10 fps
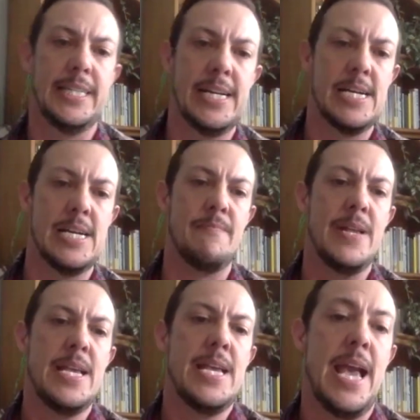And
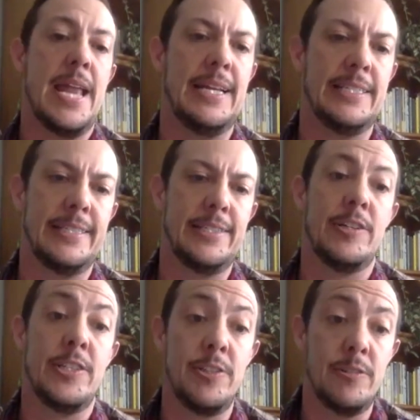I just start
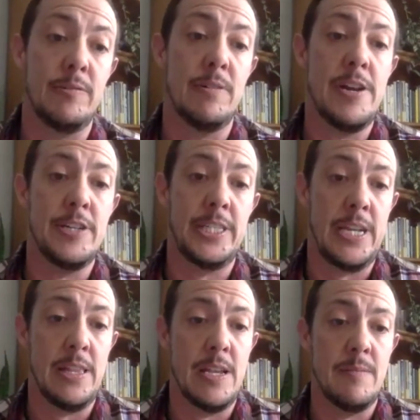to
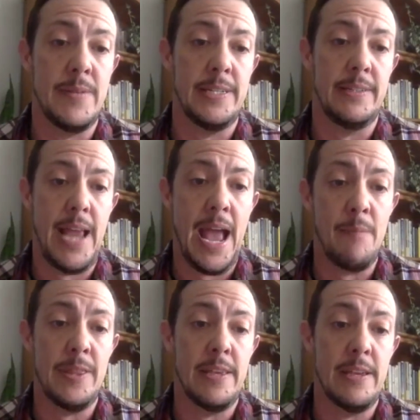understand them and
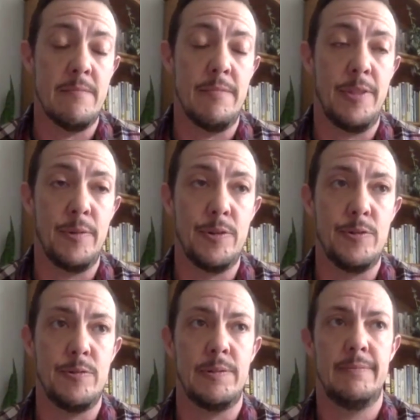habit them
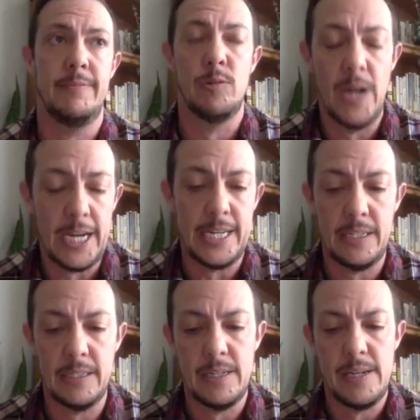through the writing.